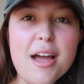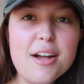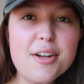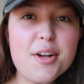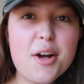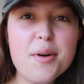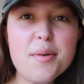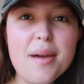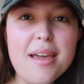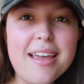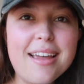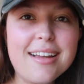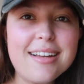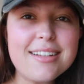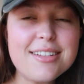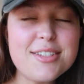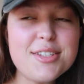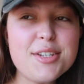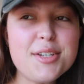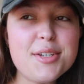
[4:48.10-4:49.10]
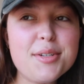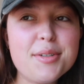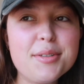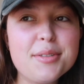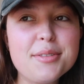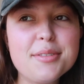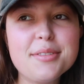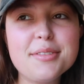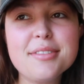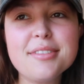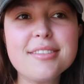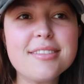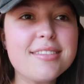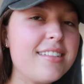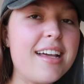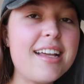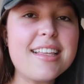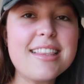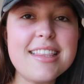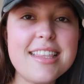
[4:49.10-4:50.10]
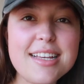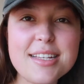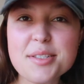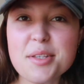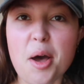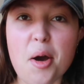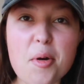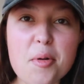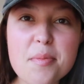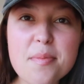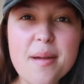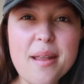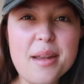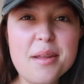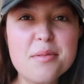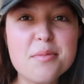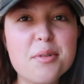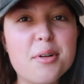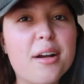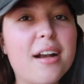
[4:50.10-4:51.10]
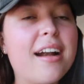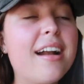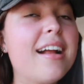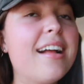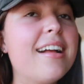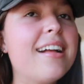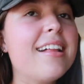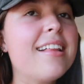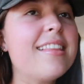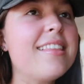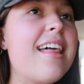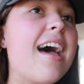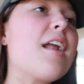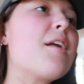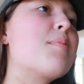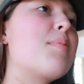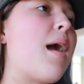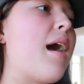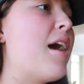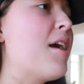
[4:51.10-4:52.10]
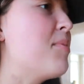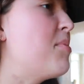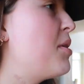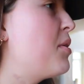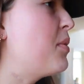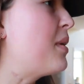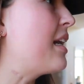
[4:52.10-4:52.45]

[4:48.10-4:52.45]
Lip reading: not going to like this home anymore. That'll probably be